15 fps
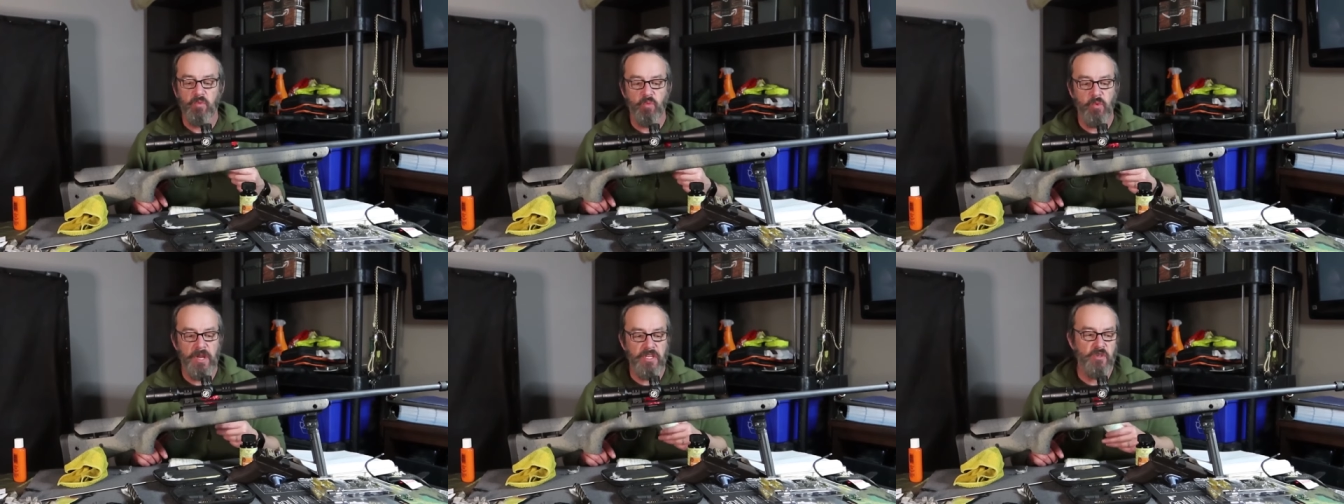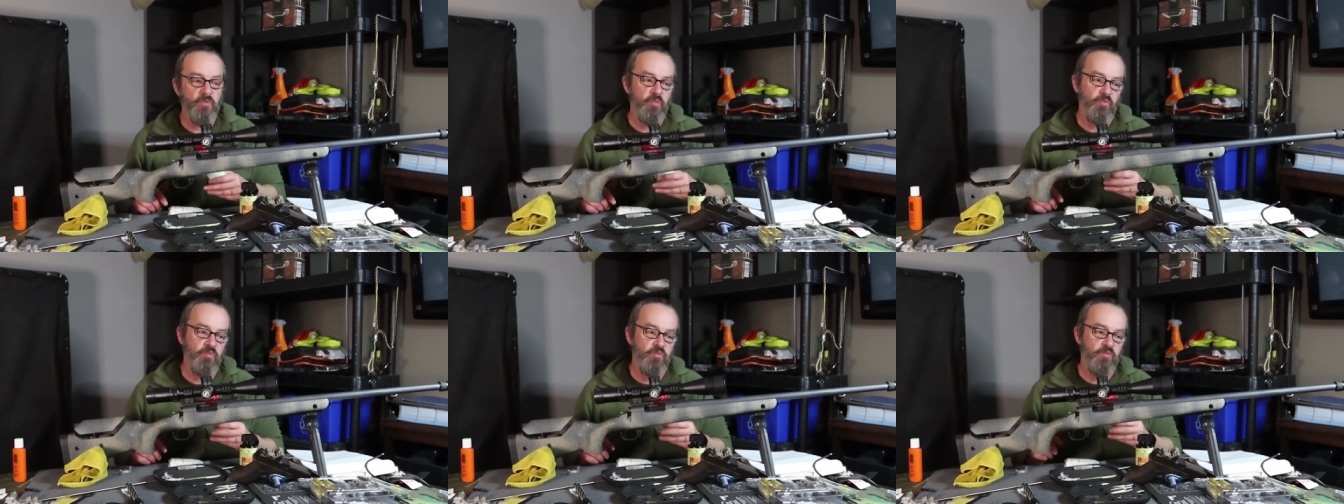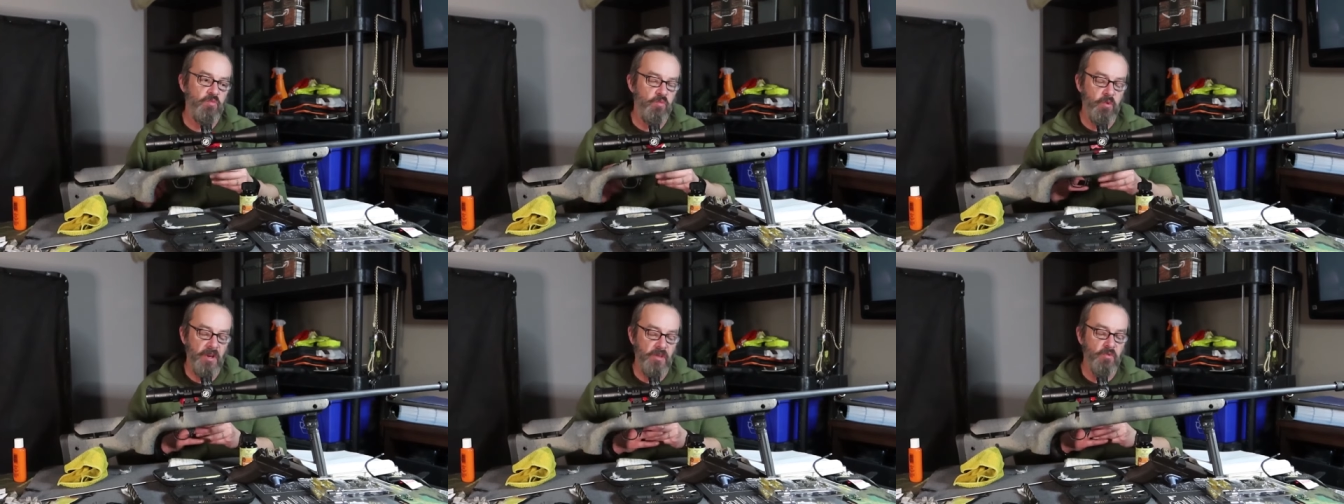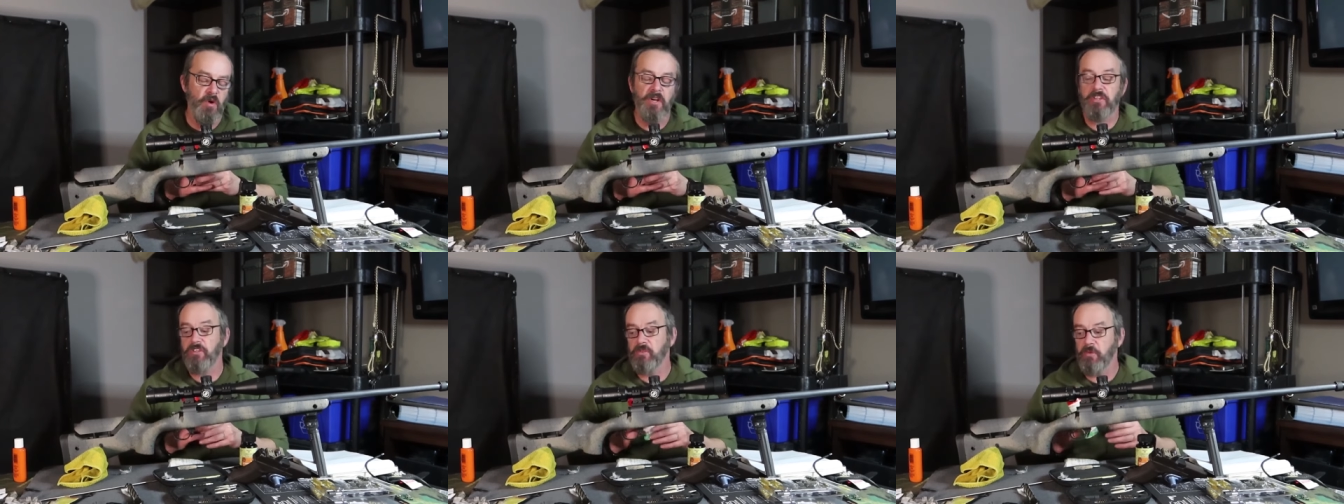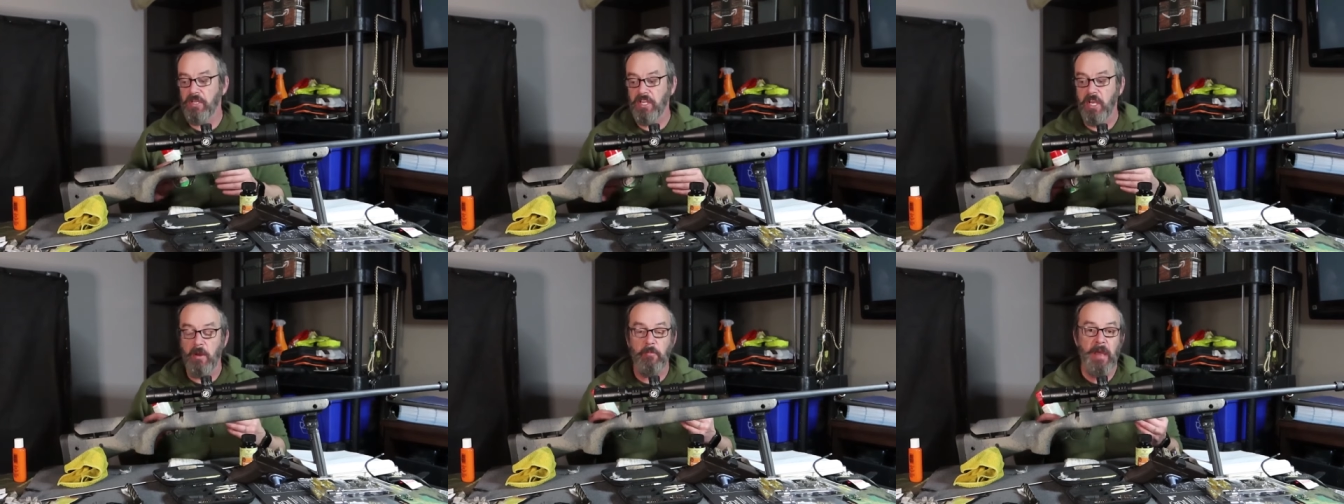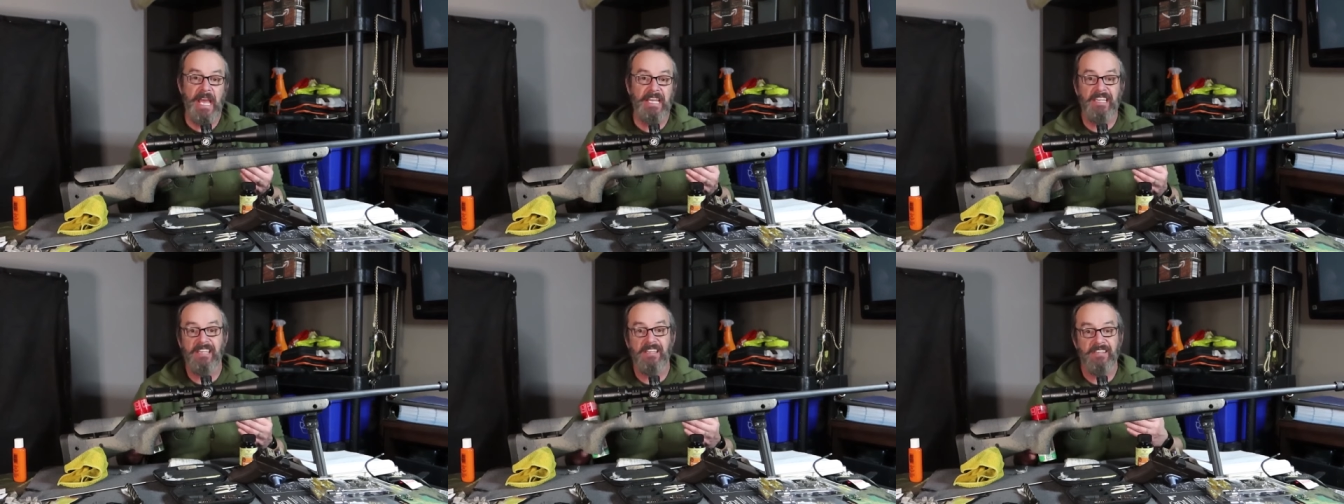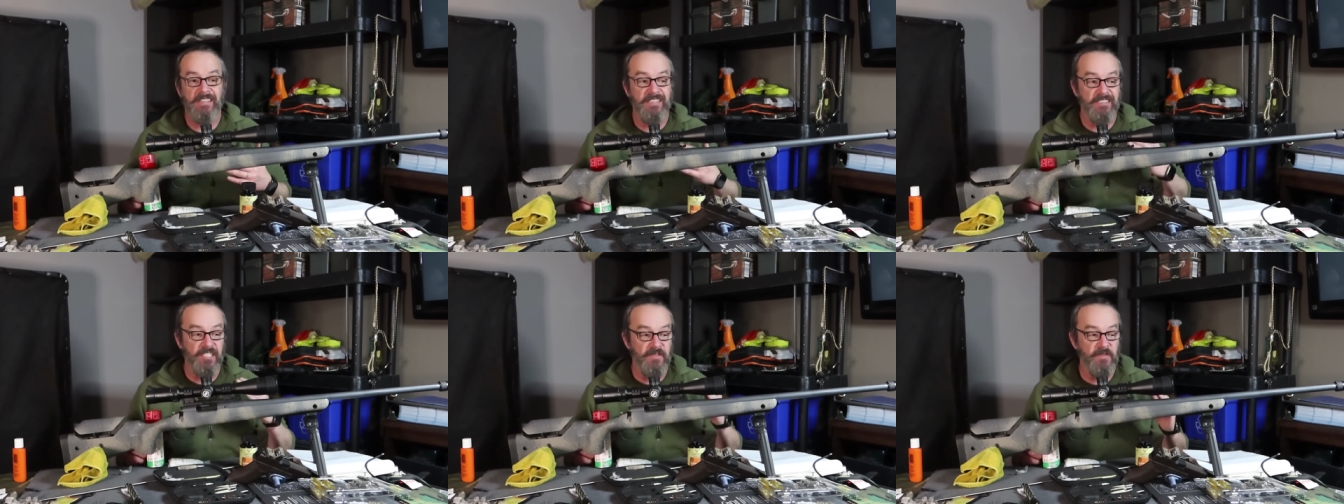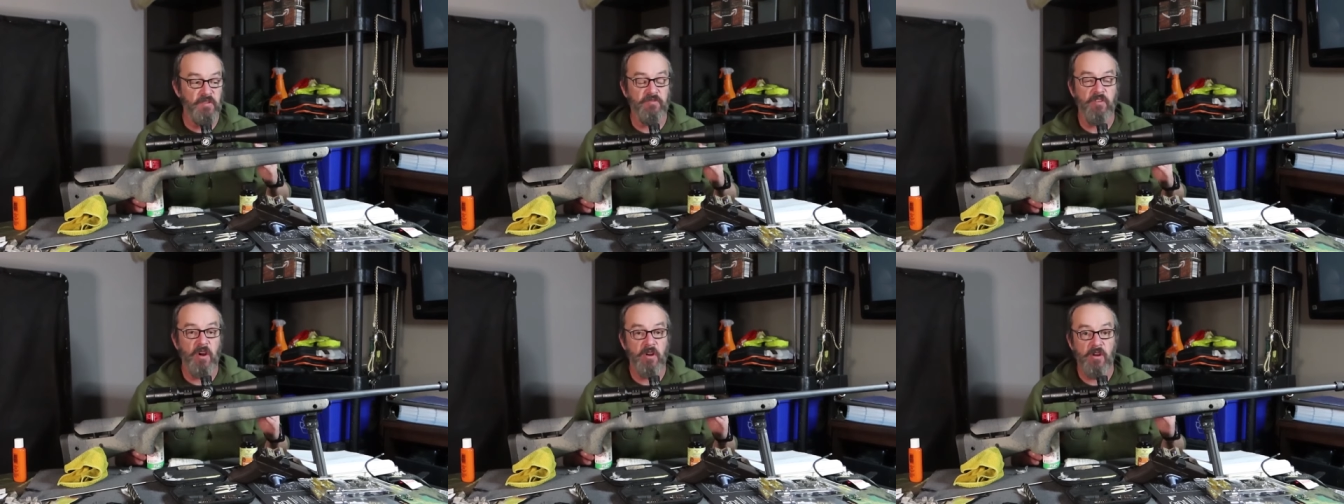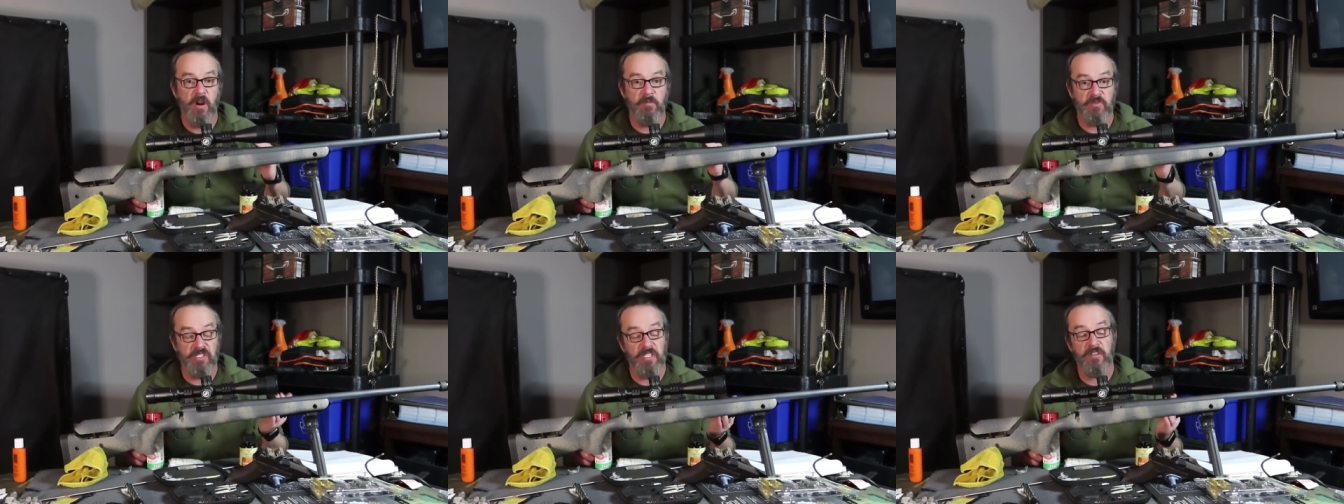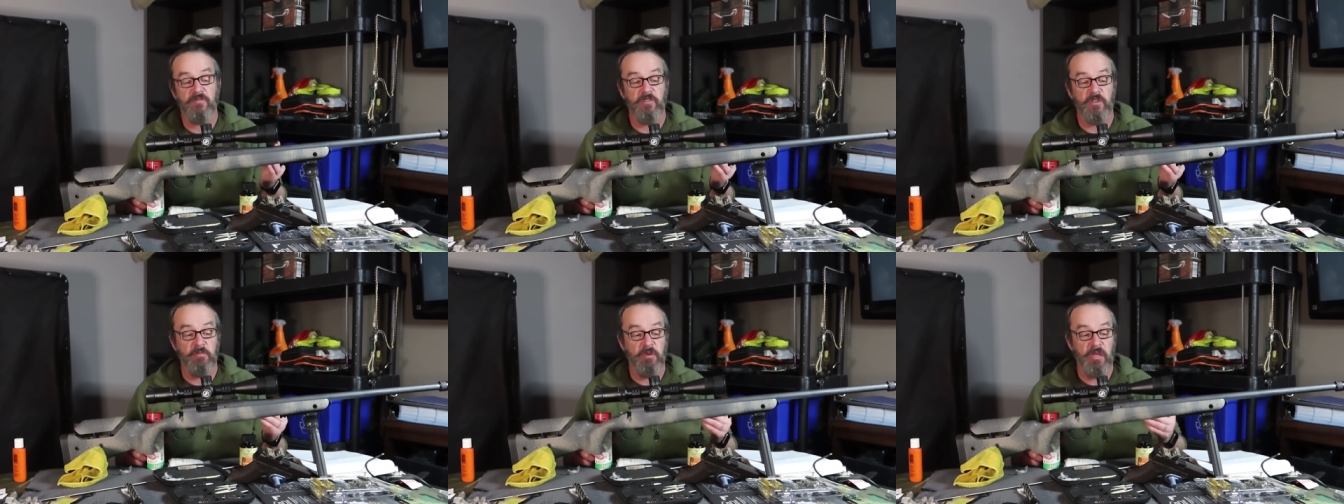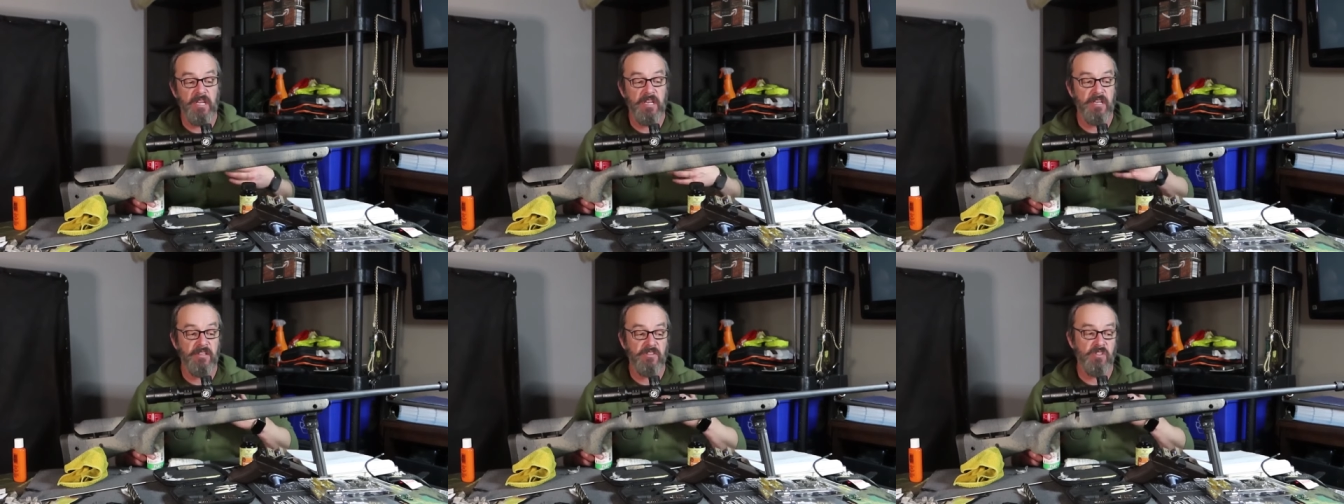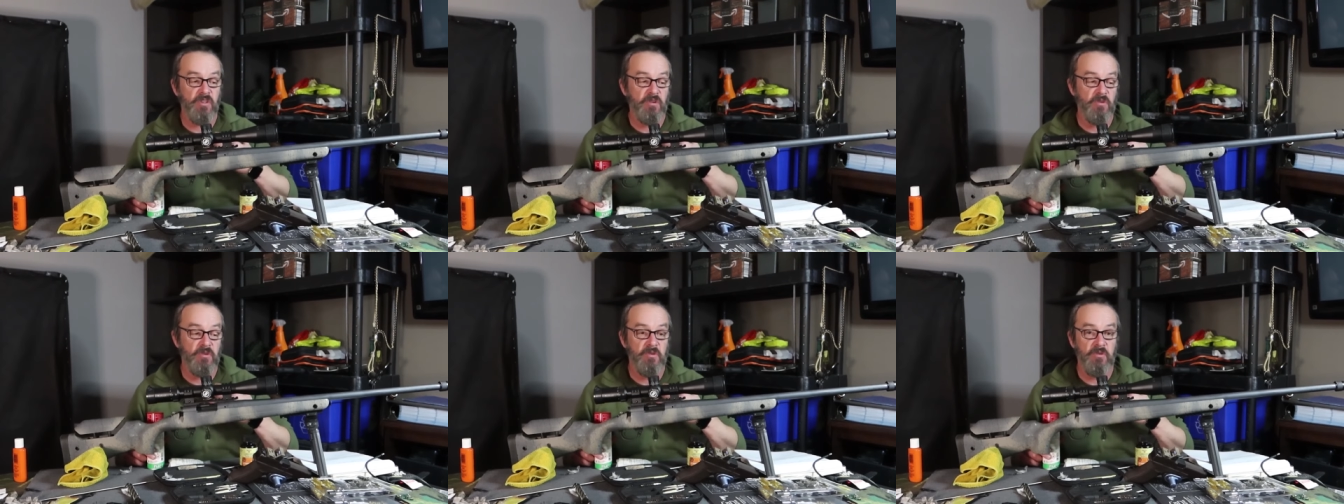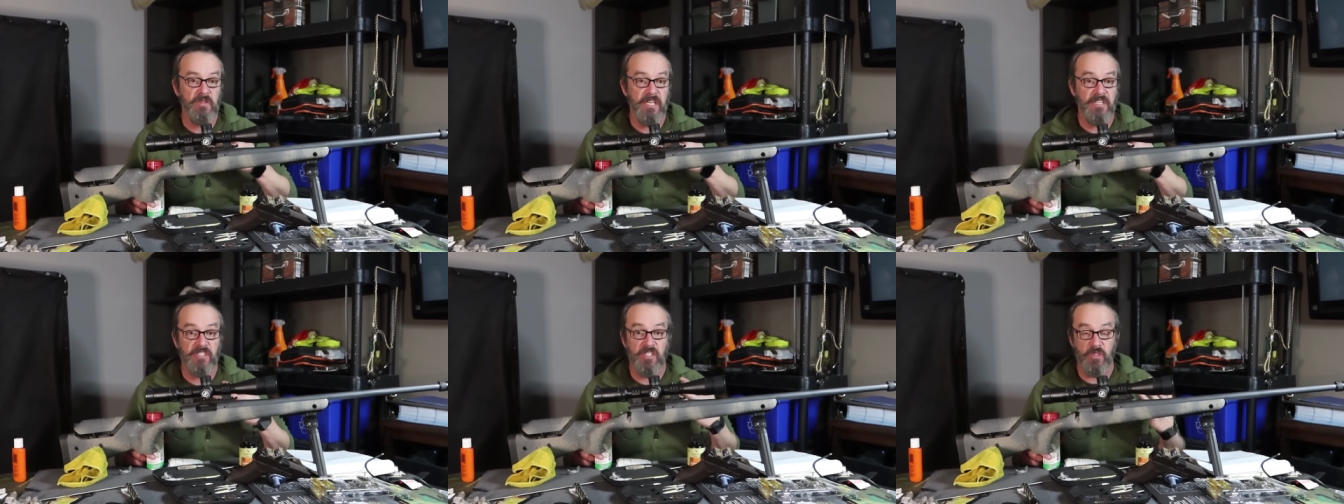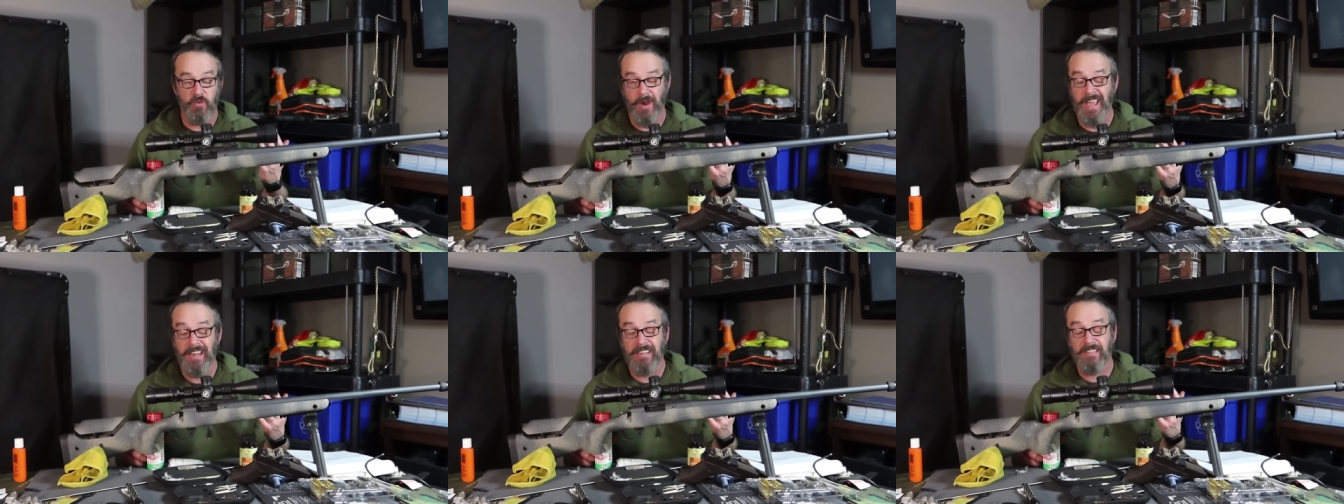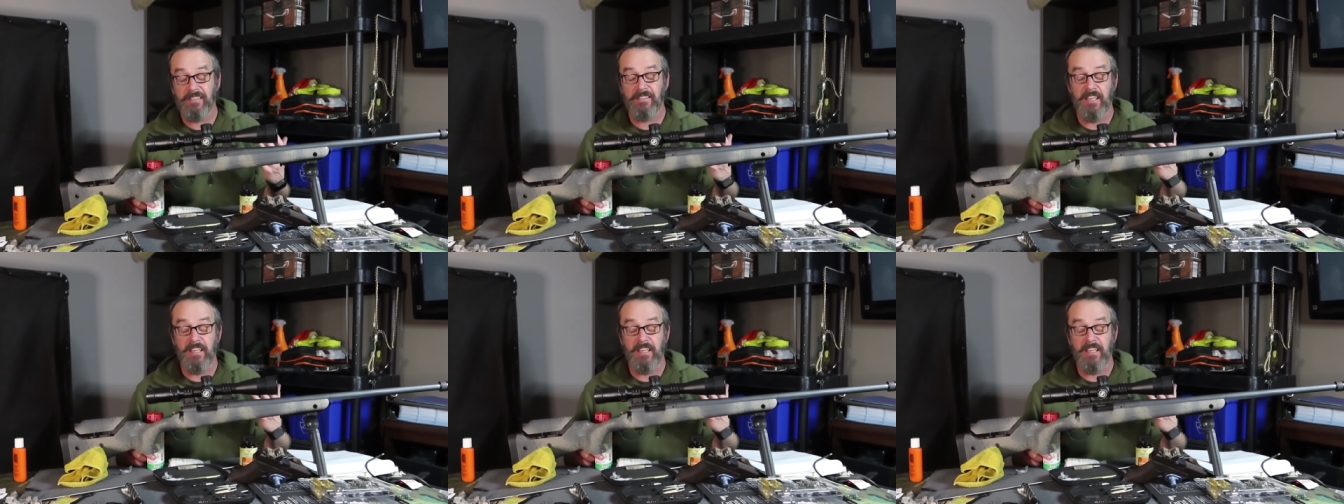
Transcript: when you, what you want to do when you come back in, leave your firearms sit for a bit so they sweat,